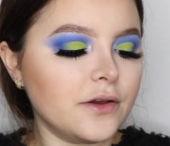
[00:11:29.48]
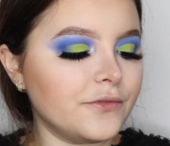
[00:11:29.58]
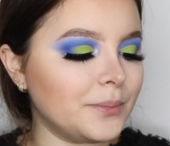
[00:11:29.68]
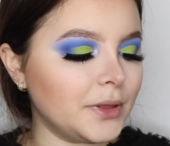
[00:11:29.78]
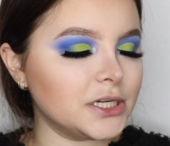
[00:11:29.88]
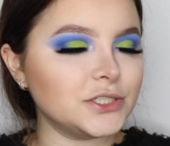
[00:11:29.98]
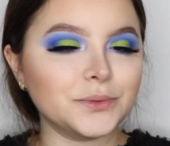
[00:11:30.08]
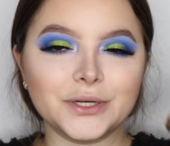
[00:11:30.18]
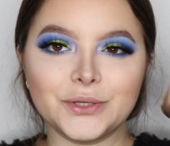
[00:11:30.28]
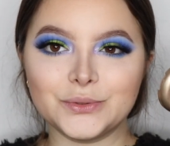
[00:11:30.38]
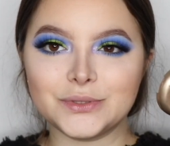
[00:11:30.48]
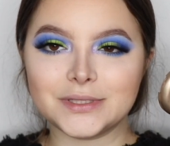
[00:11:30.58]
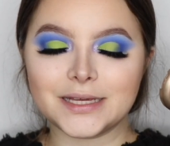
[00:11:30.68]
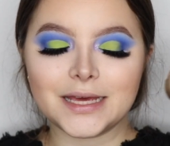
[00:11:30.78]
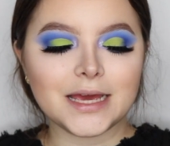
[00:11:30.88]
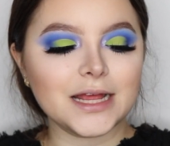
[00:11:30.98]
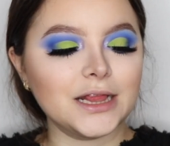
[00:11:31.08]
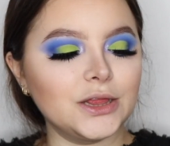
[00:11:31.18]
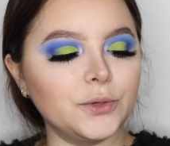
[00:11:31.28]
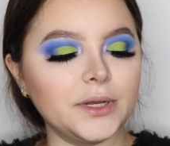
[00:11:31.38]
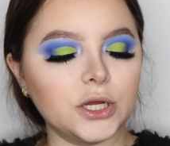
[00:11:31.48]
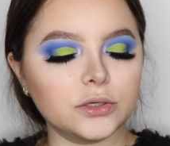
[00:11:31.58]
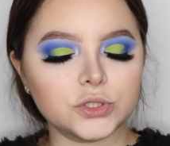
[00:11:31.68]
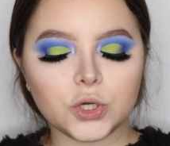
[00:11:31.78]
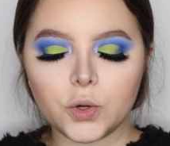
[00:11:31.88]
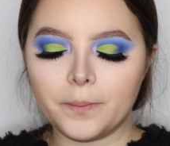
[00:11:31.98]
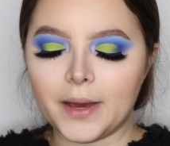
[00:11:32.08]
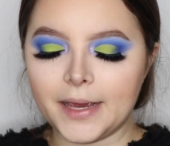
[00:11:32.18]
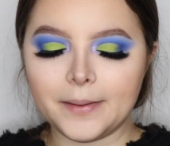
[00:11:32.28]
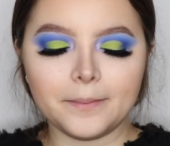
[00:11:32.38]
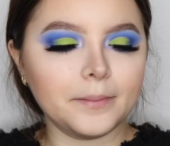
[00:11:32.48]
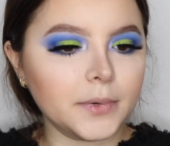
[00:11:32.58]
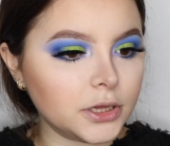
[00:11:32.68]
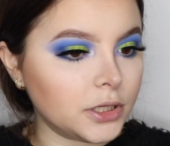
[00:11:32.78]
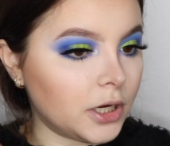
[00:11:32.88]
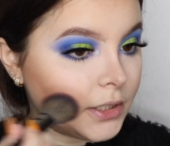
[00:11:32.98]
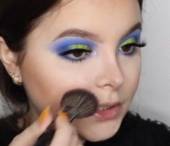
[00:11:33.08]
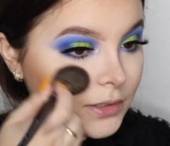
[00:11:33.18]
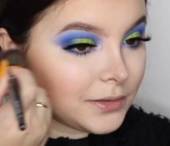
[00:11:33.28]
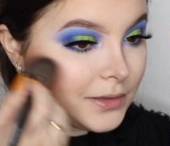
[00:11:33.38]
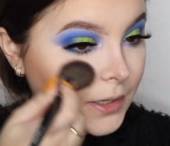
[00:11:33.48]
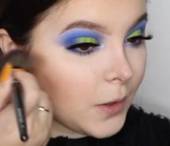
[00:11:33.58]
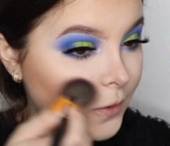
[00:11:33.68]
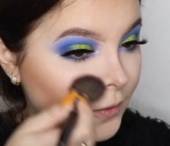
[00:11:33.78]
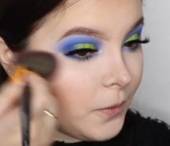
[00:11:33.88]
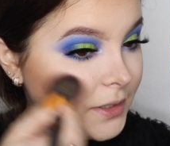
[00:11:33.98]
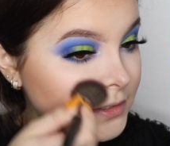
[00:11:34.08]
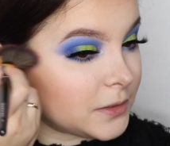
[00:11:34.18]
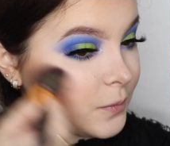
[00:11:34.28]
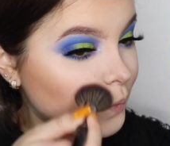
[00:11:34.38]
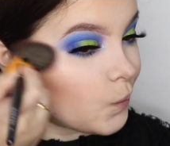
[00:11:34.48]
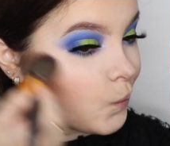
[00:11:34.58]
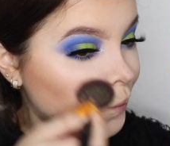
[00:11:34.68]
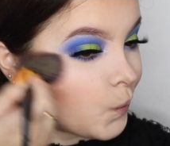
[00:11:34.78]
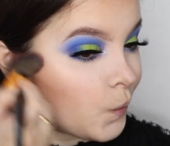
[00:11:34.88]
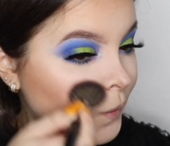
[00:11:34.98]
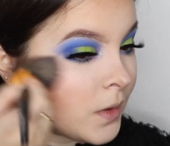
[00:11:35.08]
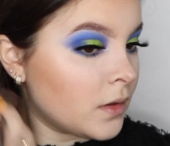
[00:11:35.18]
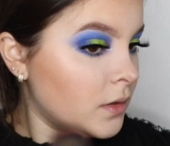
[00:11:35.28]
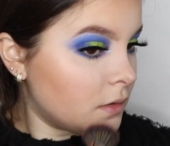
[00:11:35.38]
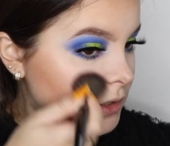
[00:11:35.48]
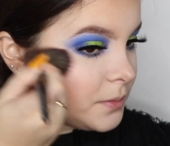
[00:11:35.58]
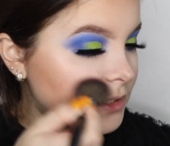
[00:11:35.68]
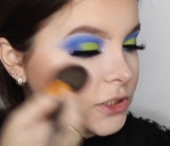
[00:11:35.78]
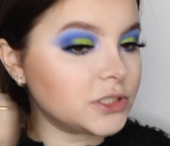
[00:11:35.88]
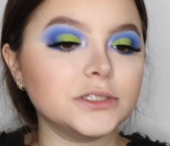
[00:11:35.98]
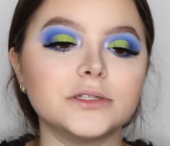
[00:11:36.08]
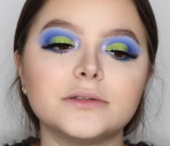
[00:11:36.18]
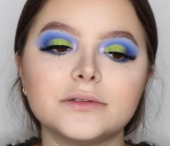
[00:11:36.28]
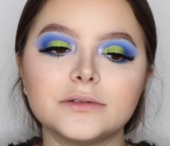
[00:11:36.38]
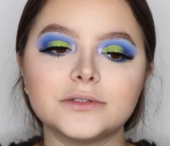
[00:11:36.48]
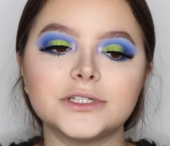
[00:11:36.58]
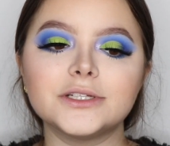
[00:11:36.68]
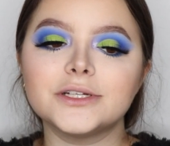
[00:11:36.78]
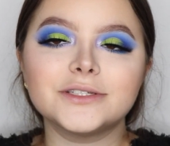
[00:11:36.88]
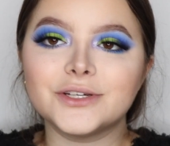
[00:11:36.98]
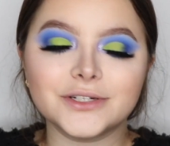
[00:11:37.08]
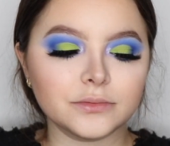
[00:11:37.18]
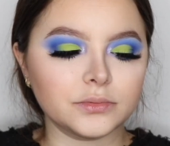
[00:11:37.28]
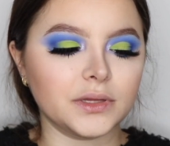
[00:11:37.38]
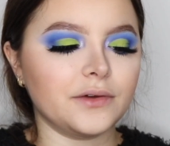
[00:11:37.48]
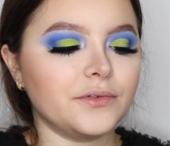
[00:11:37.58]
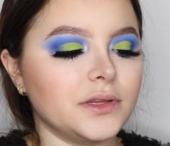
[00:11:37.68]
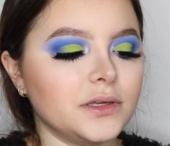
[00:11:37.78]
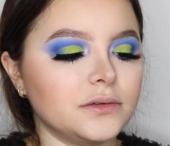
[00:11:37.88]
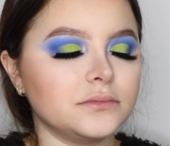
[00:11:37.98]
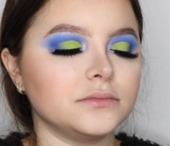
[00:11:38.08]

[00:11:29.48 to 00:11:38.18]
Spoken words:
For blush, we're gonna use Luminoso by Milani, like always. This blush just looks good with everything.